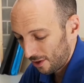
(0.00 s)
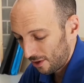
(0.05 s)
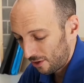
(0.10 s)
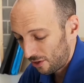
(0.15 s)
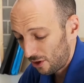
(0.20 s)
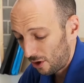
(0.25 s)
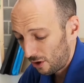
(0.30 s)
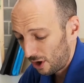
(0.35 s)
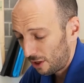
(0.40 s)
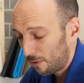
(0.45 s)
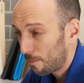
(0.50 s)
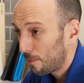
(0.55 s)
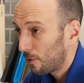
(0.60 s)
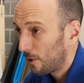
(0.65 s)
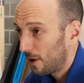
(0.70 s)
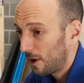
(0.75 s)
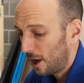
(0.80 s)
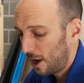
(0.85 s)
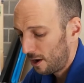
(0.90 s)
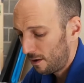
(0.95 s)
So let's put
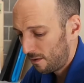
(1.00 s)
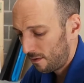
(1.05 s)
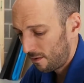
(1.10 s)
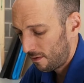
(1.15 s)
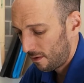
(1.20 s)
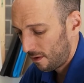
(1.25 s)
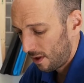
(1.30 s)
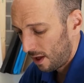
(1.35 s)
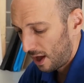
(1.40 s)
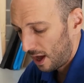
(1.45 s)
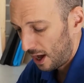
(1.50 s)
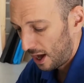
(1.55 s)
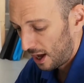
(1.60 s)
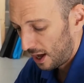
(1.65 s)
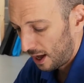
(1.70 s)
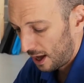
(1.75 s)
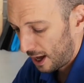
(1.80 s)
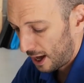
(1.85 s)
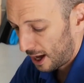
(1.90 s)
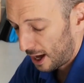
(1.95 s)
it in,
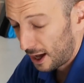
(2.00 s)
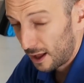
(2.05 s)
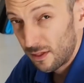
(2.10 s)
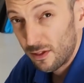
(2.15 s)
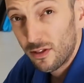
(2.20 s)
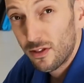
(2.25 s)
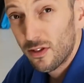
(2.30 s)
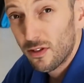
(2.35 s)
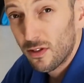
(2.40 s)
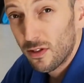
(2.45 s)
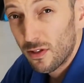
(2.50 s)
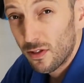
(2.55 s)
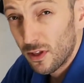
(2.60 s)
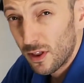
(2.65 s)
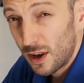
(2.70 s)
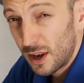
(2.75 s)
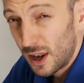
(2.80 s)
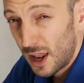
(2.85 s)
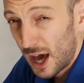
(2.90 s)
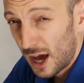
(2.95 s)
and the
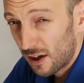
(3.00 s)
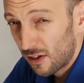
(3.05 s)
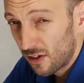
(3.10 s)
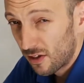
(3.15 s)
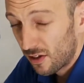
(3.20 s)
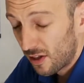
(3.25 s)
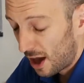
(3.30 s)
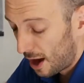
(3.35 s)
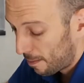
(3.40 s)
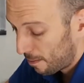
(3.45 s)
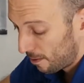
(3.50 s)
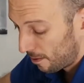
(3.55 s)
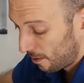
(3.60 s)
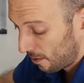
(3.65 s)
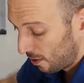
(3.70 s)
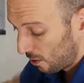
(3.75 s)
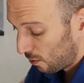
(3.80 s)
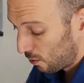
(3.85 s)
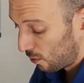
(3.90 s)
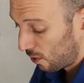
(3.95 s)
next step
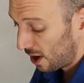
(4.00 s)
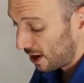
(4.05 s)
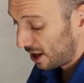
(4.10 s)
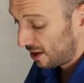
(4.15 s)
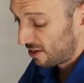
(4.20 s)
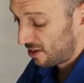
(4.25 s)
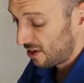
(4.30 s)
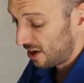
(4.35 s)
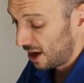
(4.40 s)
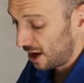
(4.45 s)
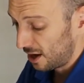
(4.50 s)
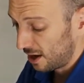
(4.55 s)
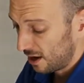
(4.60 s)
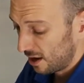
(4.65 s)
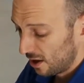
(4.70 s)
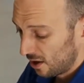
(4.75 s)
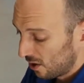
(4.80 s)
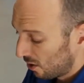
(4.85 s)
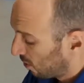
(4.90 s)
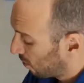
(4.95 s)
when it's in
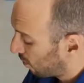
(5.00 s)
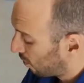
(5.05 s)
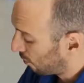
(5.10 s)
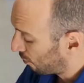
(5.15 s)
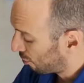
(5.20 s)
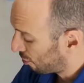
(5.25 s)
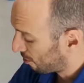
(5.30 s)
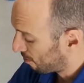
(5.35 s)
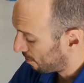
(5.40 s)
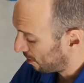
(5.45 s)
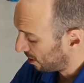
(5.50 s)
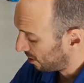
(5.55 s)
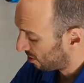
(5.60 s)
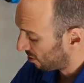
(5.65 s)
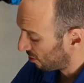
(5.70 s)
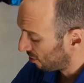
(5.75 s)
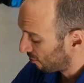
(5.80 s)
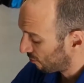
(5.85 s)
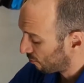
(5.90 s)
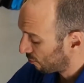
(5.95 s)
will just be
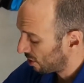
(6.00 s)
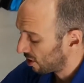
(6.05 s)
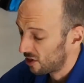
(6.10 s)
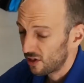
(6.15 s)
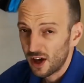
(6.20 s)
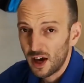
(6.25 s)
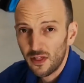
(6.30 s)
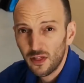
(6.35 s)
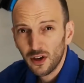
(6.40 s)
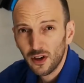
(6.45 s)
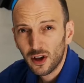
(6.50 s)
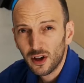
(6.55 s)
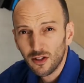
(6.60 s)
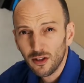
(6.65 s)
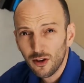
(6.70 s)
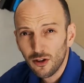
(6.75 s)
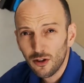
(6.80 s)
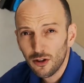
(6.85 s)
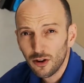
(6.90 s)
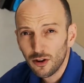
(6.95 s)
to reset the
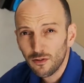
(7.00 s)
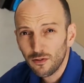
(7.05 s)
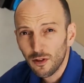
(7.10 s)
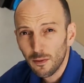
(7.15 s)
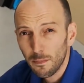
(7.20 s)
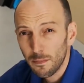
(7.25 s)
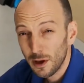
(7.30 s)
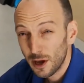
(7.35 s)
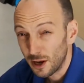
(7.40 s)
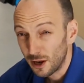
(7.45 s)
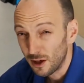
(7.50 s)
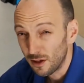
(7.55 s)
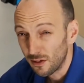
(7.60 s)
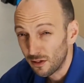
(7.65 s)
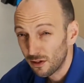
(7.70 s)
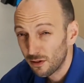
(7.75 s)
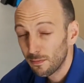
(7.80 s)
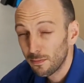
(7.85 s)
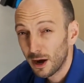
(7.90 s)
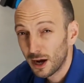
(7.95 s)
condition of the
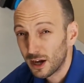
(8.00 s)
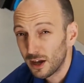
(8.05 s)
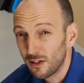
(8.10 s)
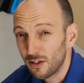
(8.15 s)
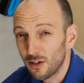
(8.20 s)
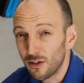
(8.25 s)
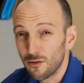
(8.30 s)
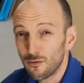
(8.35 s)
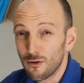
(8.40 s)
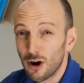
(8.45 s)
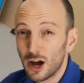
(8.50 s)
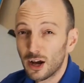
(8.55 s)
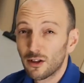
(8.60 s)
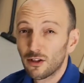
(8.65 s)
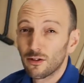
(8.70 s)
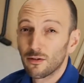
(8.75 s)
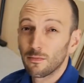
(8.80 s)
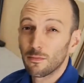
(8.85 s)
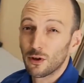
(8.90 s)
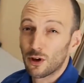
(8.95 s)
pinions back into the
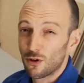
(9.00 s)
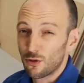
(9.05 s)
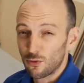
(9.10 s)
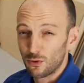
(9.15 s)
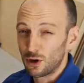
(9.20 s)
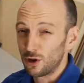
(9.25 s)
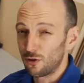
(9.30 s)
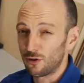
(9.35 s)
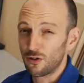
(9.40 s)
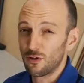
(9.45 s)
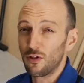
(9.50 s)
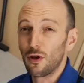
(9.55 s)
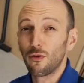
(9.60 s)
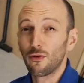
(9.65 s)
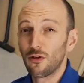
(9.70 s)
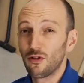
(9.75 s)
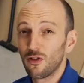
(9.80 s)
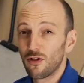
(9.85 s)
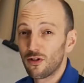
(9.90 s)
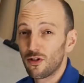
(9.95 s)
racks, because we loosened
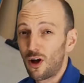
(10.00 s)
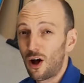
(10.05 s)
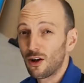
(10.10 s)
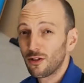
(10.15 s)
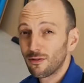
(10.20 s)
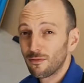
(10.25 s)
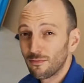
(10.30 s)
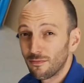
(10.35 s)
those at the start.